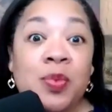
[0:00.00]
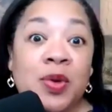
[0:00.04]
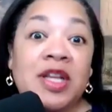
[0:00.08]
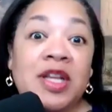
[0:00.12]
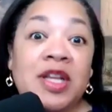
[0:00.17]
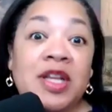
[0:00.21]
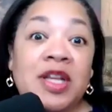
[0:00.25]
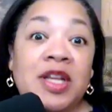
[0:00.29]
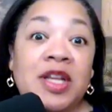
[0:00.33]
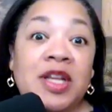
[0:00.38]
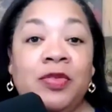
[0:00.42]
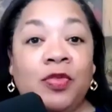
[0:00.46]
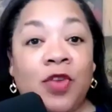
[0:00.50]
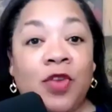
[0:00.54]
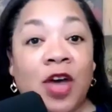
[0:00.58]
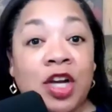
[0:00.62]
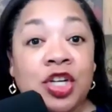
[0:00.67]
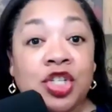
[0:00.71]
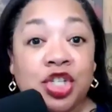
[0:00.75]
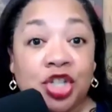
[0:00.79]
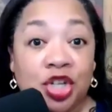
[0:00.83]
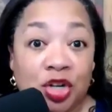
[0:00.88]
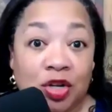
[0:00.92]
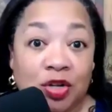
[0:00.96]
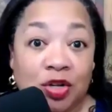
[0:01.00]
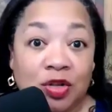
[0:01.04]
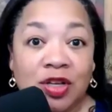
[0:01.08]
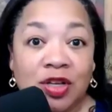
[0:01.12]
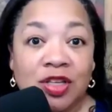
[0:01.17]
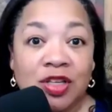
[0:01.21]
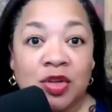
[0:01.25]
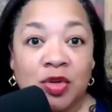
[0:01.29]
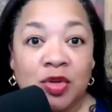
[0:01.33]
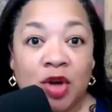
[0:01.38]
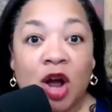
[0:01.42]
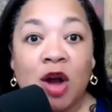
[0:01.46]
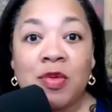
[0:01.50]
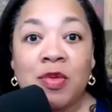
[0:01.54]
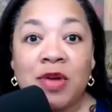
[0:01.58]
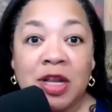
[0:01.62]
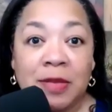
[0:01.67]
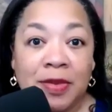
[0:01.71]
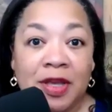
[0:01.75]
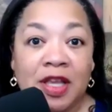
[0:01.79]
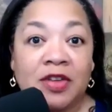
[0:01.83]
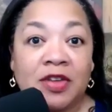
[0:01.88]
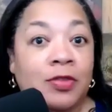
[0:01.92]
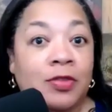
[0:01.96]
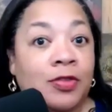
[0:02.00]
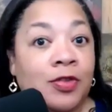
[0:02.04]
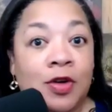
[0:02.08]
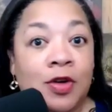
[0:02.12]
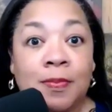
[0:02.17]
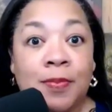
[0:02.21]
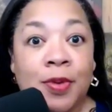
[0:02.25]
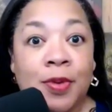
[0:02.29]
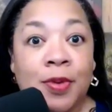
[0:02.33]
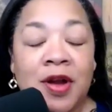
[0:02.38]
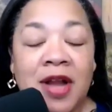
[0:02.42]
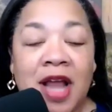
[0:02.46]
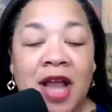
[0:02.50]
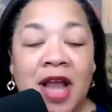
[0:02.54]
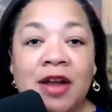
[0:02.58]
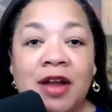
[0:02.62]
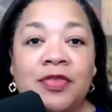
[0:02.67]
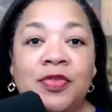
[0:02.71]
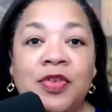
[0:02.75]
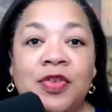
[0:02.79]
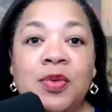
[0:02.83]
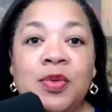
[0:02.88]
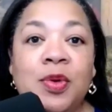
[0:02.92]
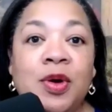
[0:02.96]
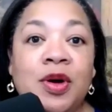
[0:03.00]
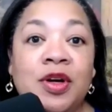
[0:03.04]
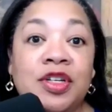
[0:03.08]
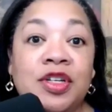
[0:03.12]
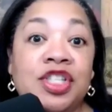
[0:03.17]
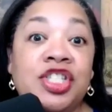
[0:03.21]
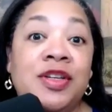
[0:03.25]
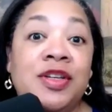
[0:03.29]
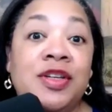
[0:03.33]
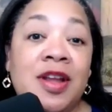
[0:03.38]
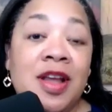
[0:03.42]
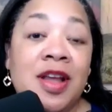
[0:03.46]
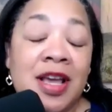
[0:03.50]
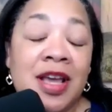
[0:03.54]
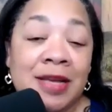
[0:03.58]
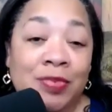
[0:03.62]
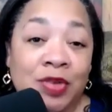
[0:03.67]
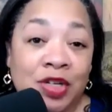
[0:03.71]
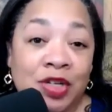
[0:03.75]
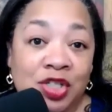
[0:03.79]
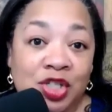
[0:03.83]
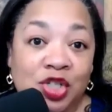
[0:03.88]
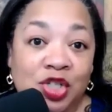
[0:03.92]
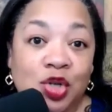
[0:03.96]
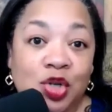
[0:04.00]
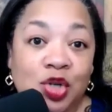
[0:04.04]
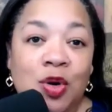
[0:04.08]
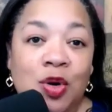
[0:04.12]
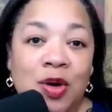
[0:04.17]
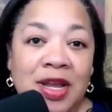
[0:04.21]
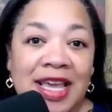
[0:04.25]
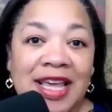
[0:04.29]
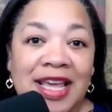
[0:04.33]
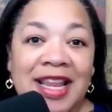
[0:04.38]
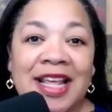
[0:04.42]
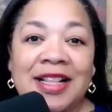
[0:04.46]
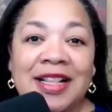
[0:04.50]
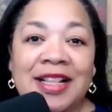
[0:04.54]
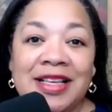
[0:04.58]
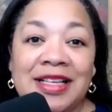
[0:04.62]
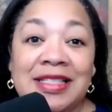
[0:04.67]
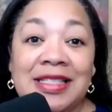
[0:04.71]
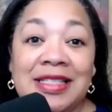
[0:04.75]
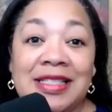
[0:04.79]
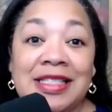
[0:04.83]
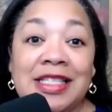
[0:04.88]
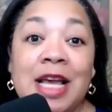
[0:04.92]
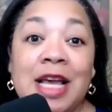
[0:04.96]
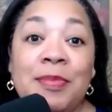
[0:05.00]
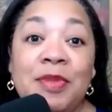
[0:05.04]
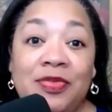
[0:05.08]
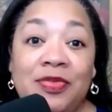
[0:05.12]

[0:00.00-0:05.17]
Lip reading: you wouldn't be functional. You'd already be in full burnout if you weren't restoring in at least